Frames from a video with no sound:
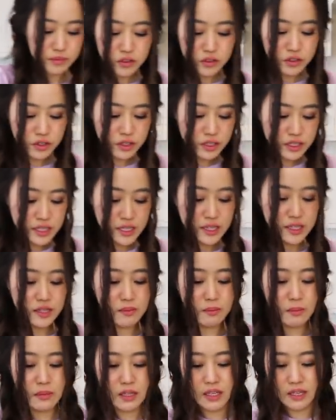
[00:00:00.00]
So you're
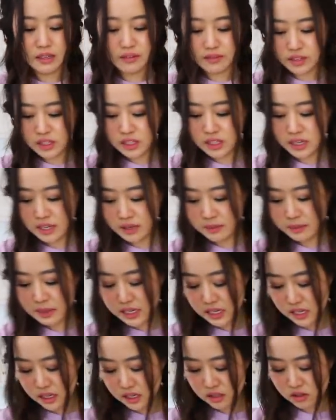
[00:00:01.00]
telling me every time
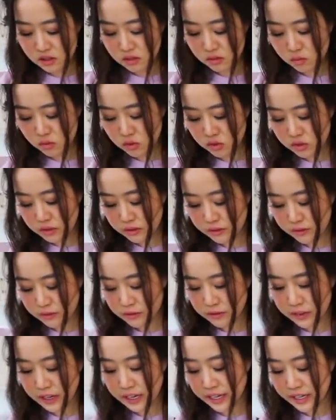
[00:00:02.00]
I eat some sort of
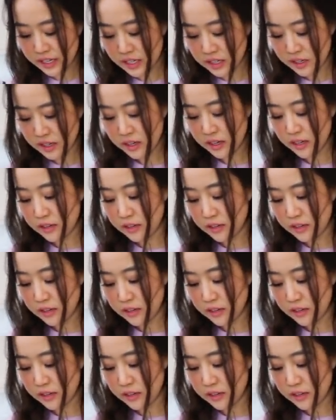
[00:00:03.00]
fried